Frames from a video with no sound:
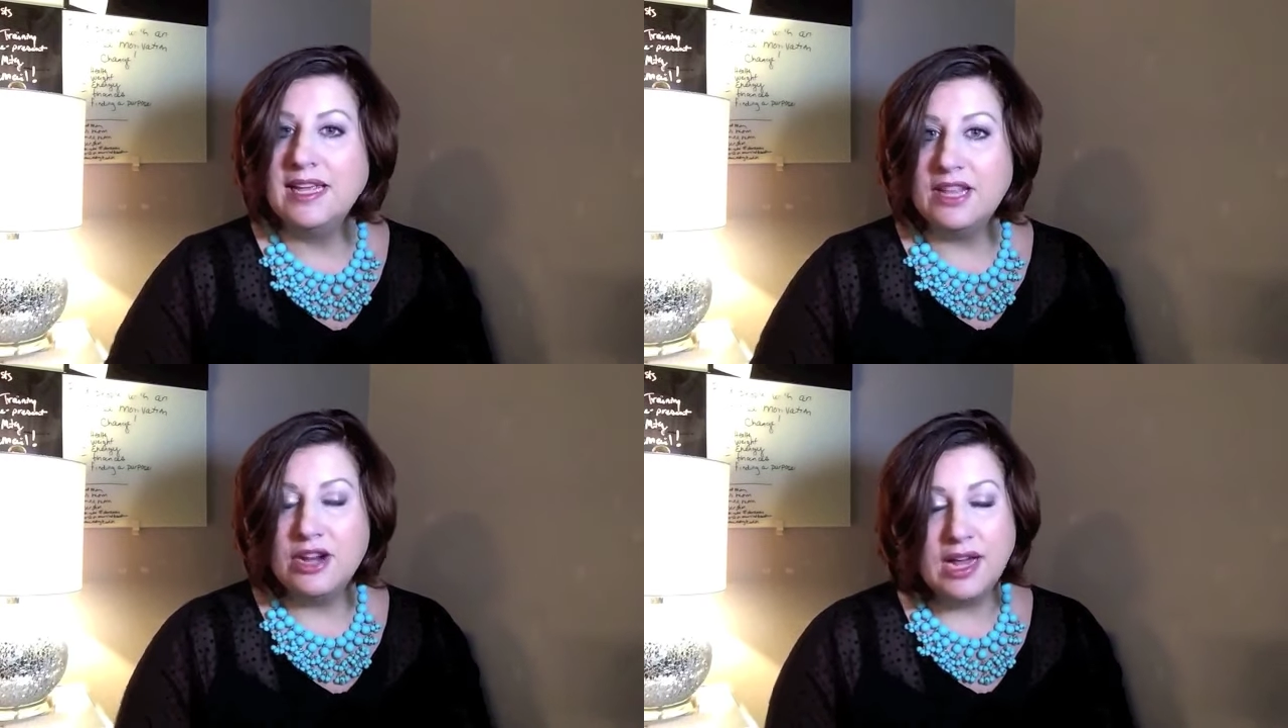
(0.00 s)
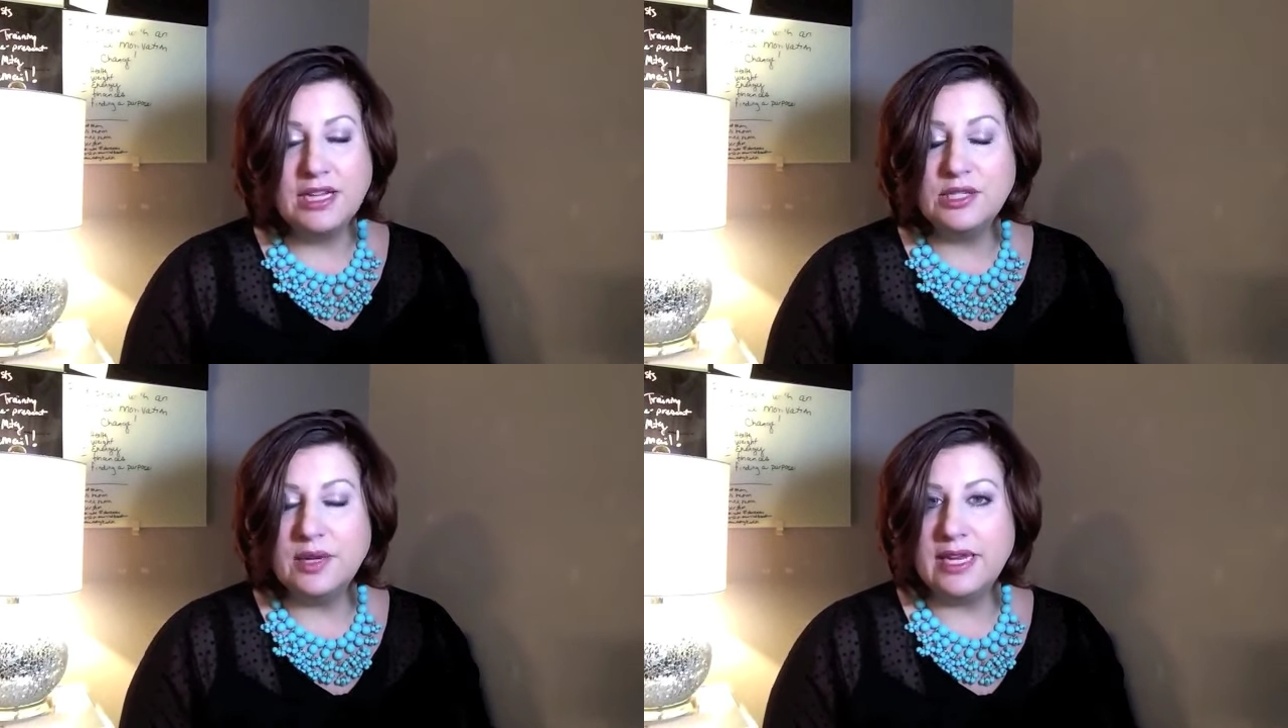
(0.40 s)
They're not
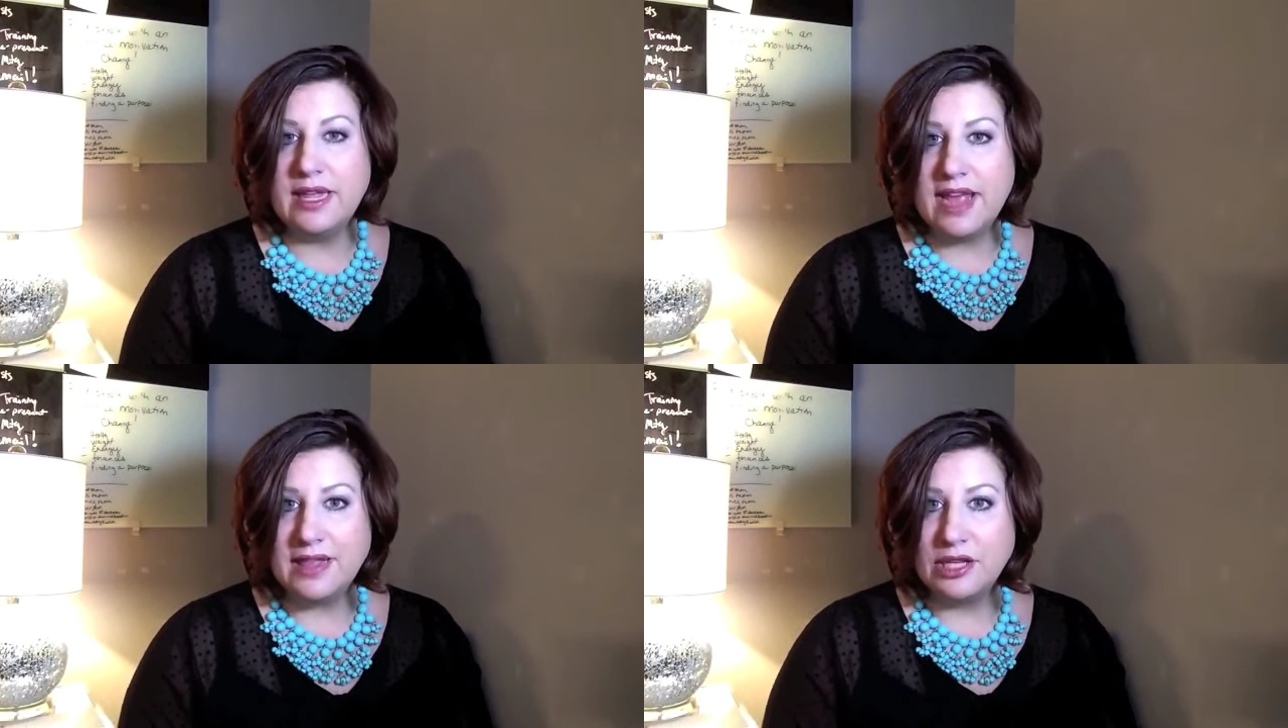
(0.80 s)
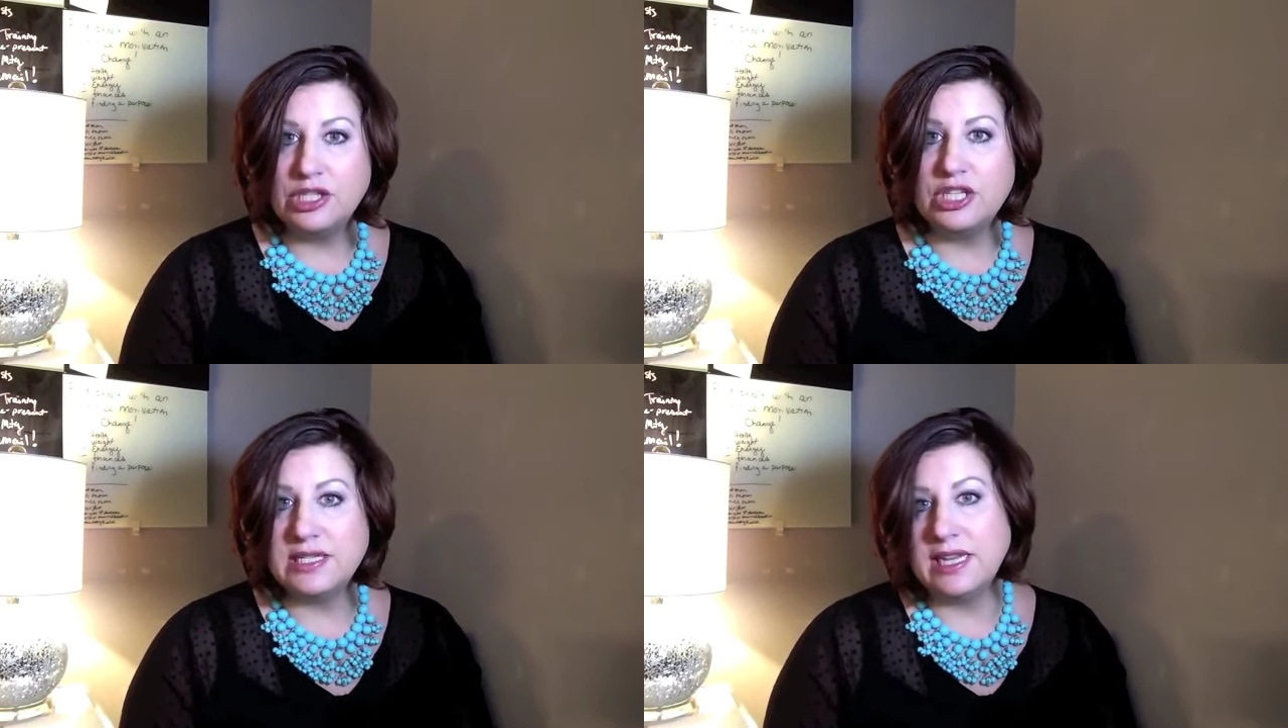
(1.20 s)
going to do any of that. They're
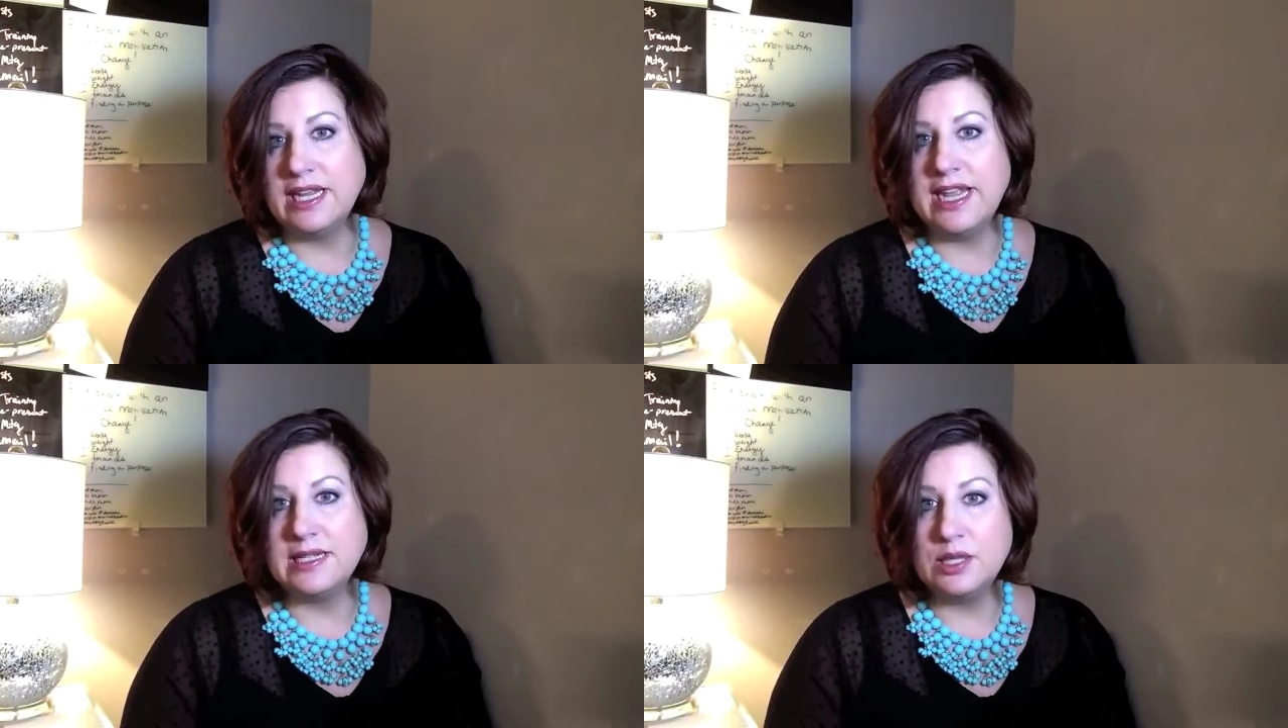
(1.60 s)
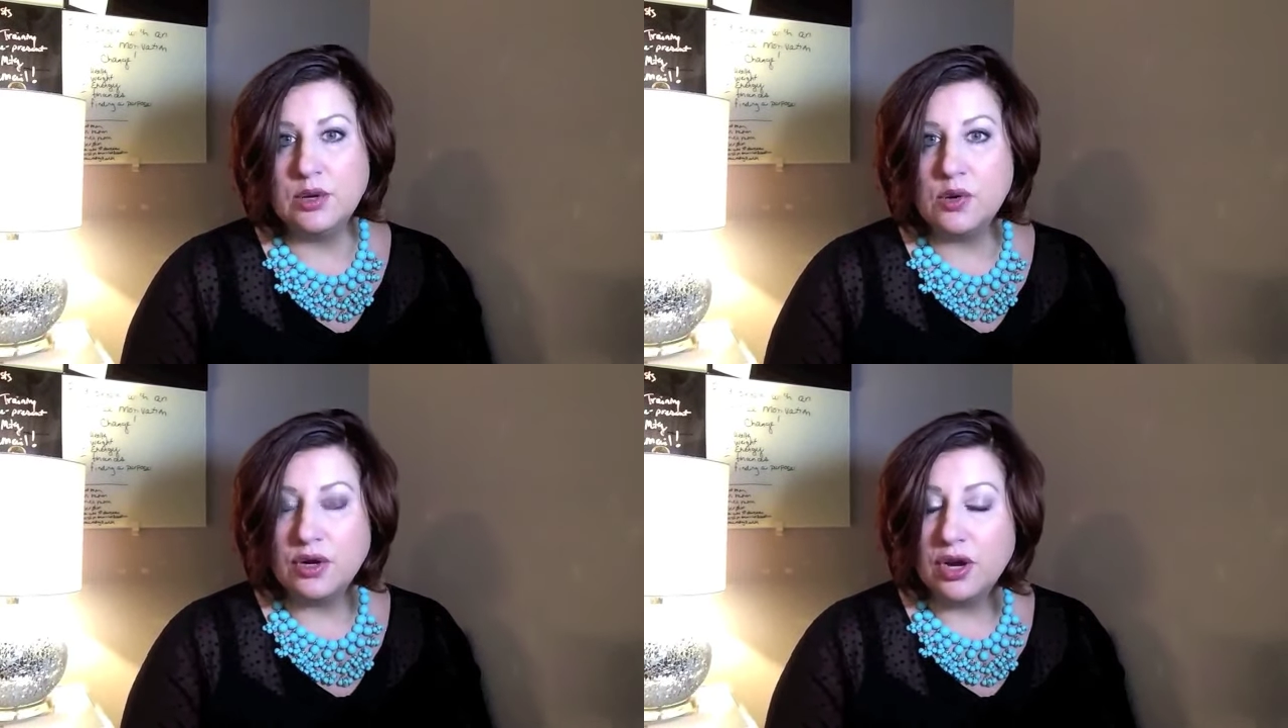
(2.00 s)
just going to cancel
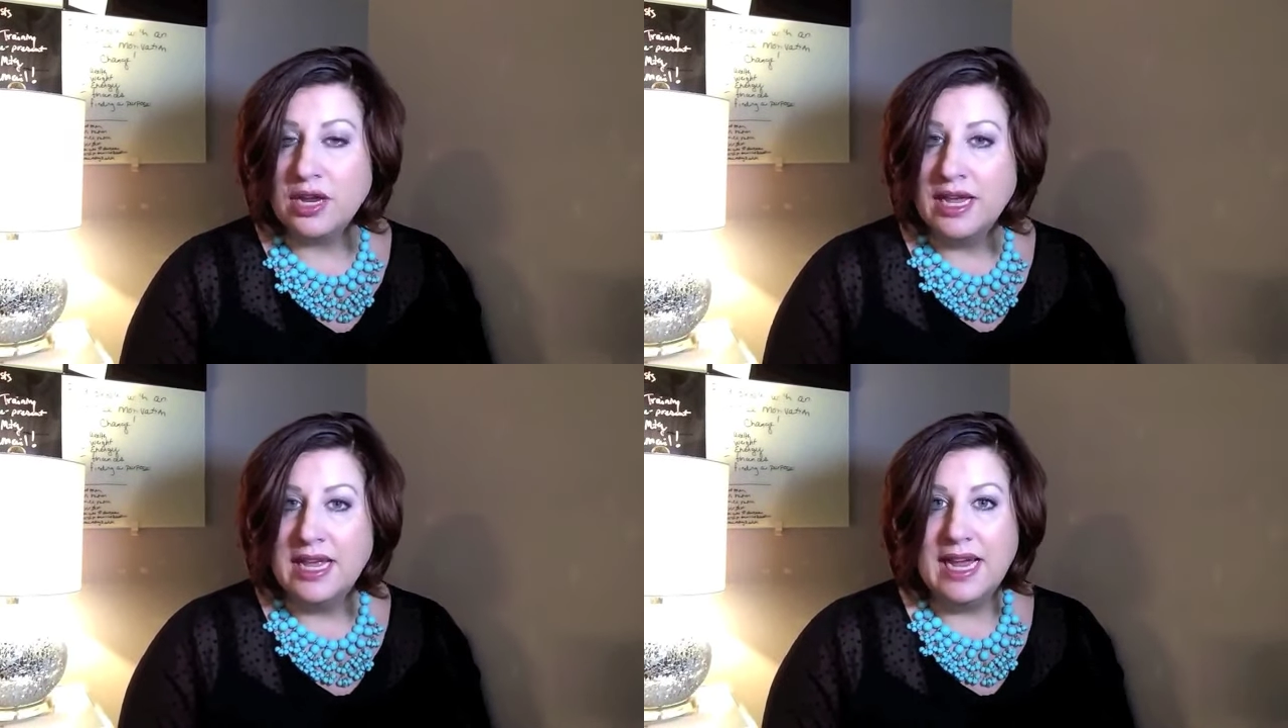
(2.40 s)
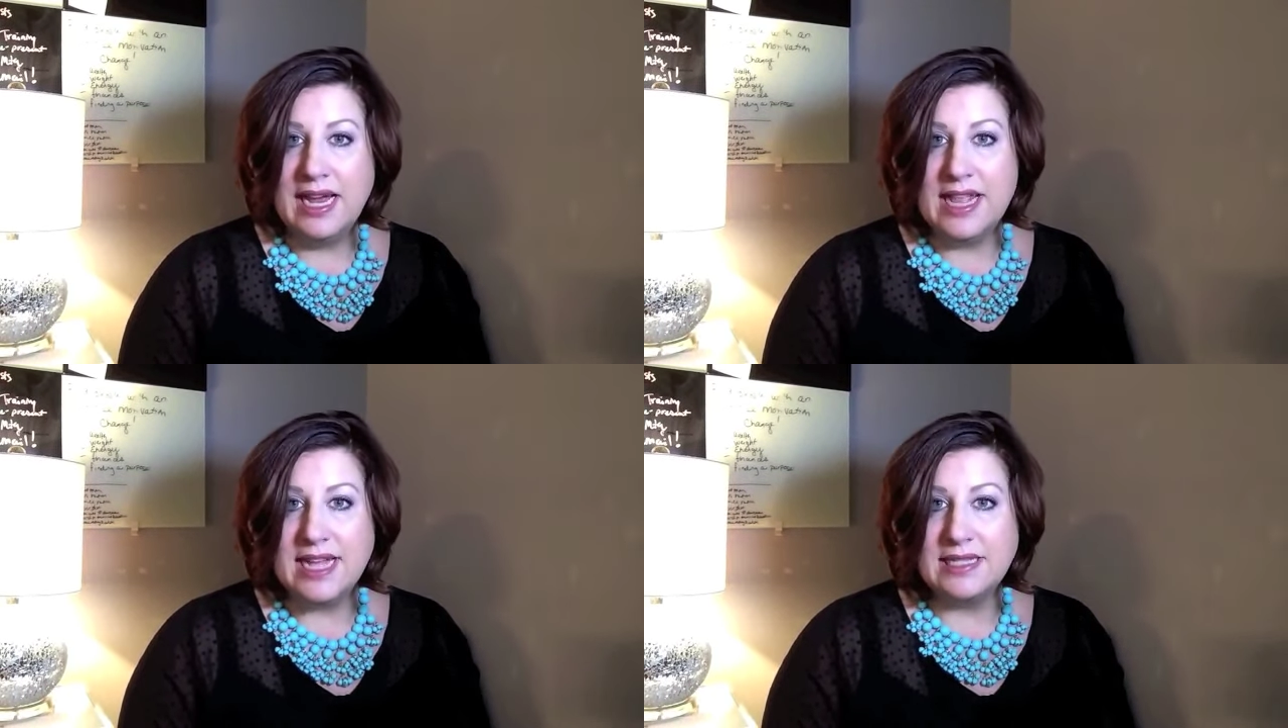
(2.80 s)
your order
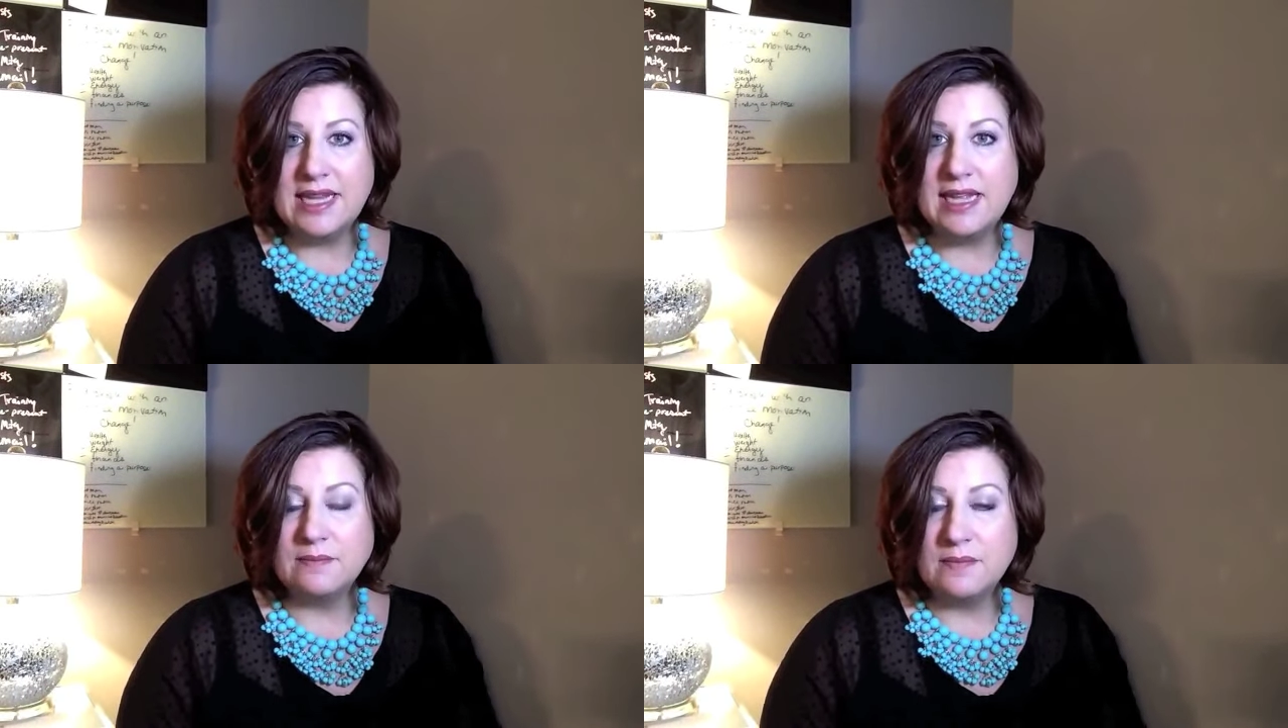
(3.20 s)
and that's it.